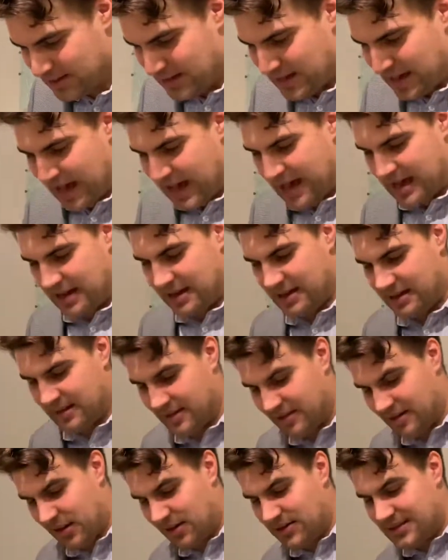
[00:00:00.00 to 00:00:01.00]

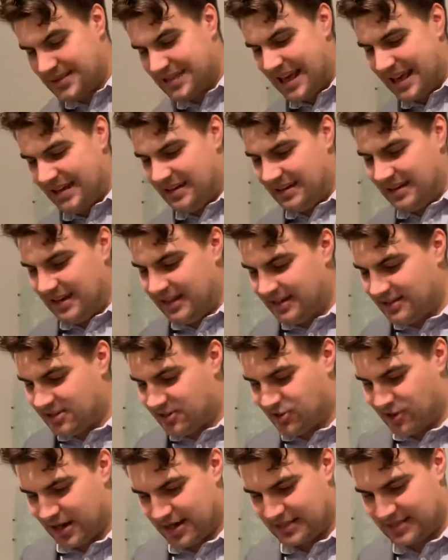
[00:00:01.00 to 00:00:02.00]
Those that need the
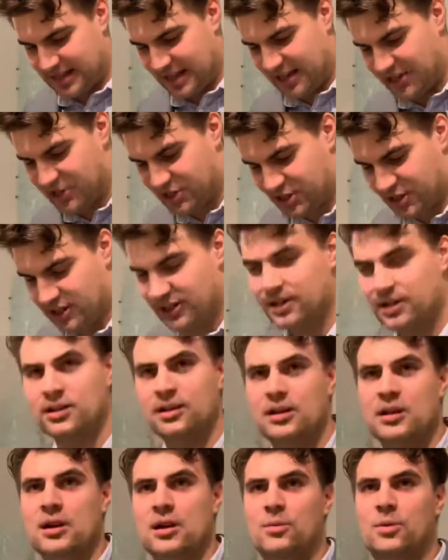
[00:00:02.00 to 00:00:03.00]
translation
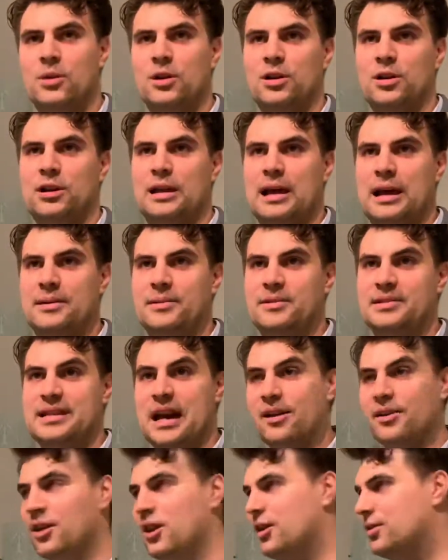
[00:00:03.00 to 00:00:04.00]
will
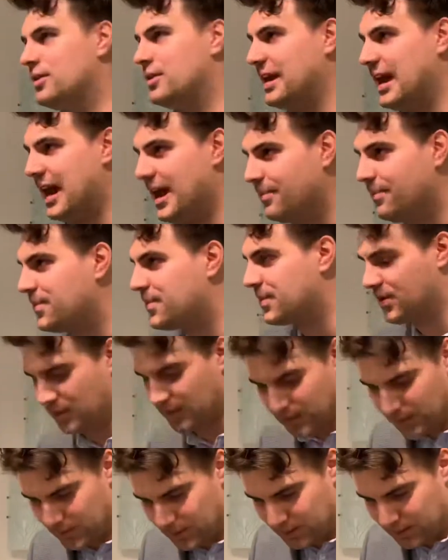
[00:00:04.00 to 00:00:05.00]
download an app
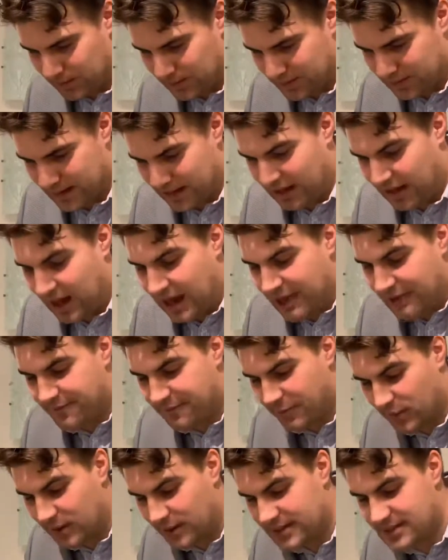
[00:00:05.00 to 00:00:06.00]
called Live
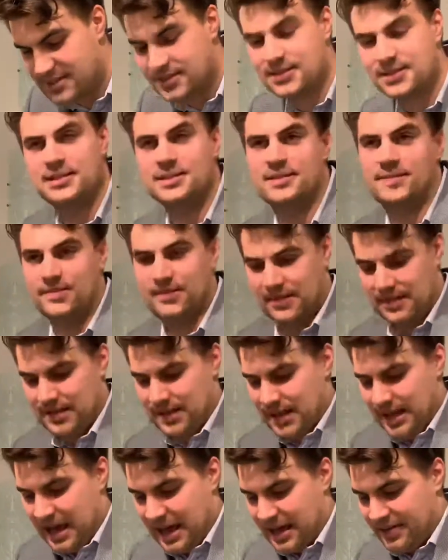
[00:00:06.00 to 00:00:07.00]
Voice.
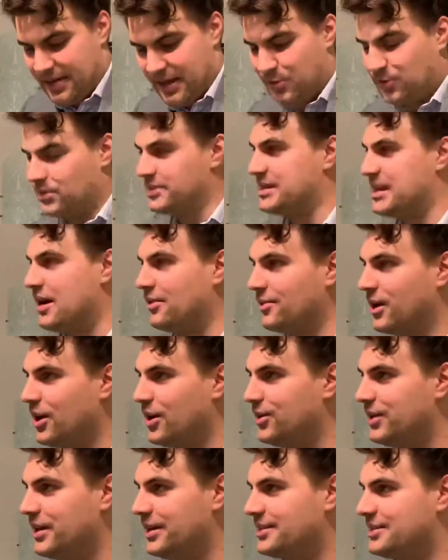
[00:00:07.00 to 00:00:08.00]
They will
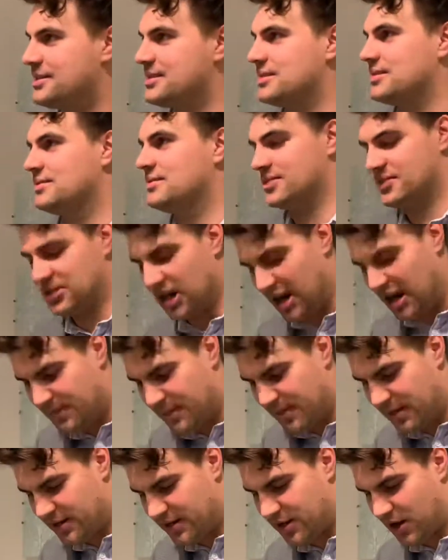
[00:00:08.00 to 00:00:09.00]
download it, type
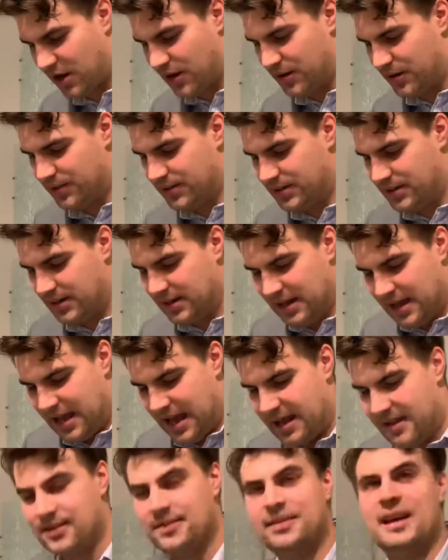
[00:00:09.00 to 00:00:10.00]
in a code,
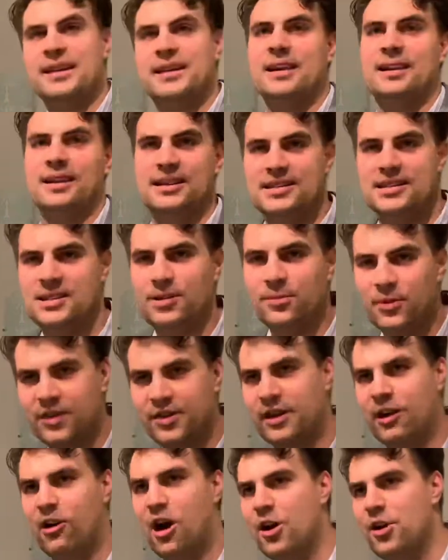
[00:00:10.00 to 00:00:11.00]
and then they can listen with
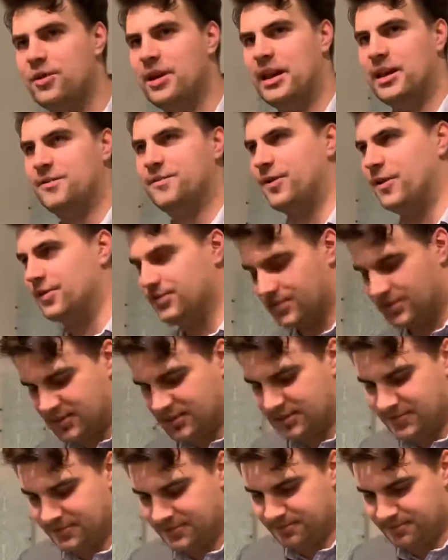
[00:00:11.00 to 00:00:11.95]
their own headphones.